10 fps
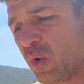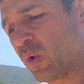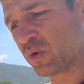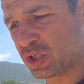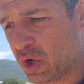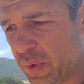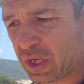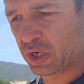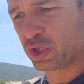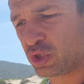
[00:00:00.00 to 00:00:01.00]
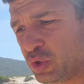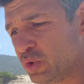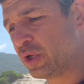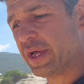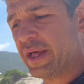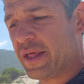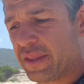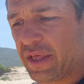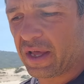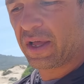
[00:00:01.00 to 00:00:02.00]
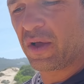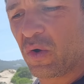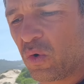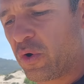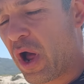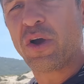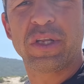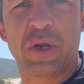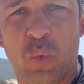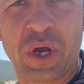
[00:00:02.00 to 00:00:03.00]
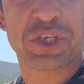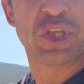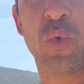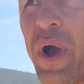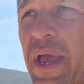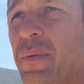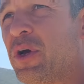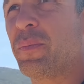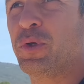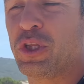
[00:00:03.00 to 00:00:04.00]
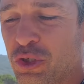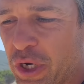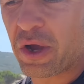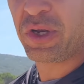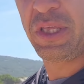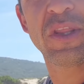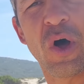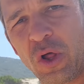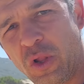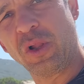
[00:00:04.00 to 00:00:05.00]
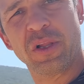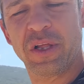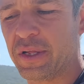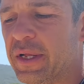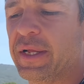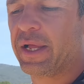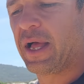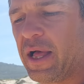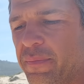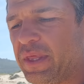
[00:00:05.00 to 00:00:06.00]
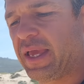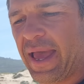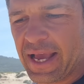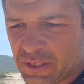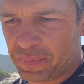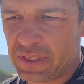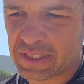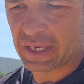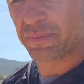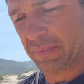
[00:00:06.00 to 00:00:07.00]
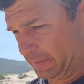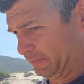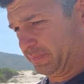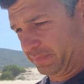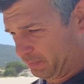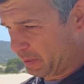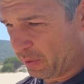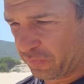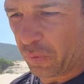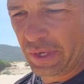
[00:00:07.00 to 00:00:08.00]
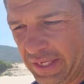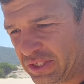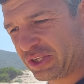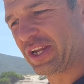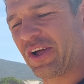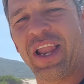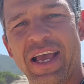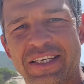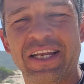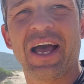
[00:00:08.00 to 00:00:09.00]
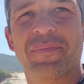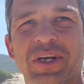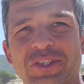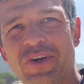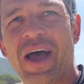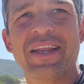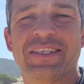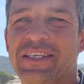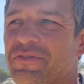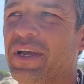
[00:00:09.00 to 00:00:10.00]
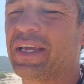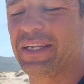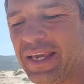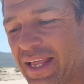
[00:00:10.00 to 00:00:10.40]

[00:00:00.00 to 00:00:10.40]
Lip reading: we're going to do the road that washed away. I'm going to put the drone in the hole. There has been some people falling into that hole. Actually, I'm going to try and see if I can get that